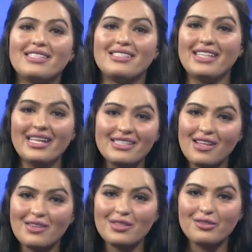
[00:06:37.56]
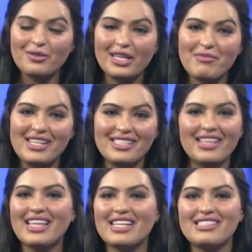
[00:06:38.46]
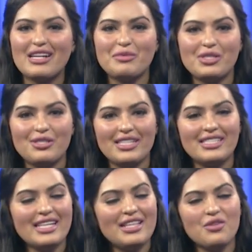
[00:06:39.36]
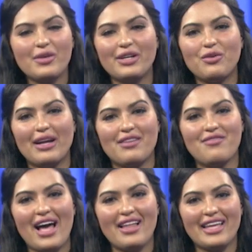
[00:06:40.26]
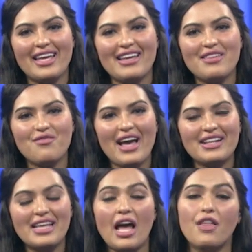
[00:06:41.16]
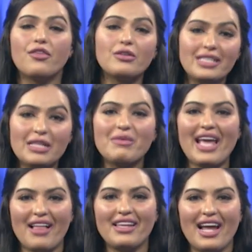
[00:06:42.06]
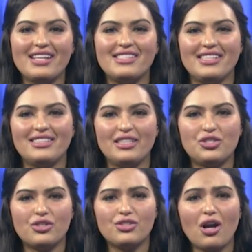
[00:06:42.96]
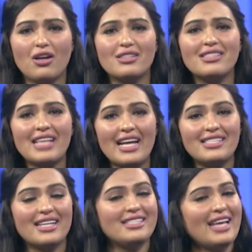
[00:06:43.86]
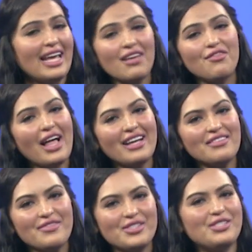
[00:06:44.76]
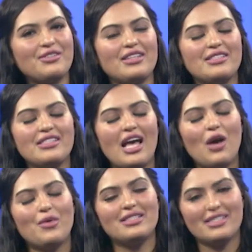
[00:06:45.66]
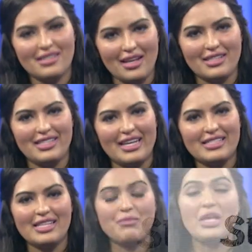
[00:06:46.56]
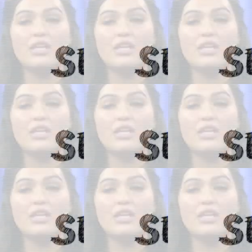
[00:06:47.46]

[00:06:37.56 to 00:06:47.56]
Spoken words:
ISD is also doing amazing things to help students in the Rio Grande Valley. In fact, 13 McAllen ISD teachers are set to take flight for students with dyslexia. See,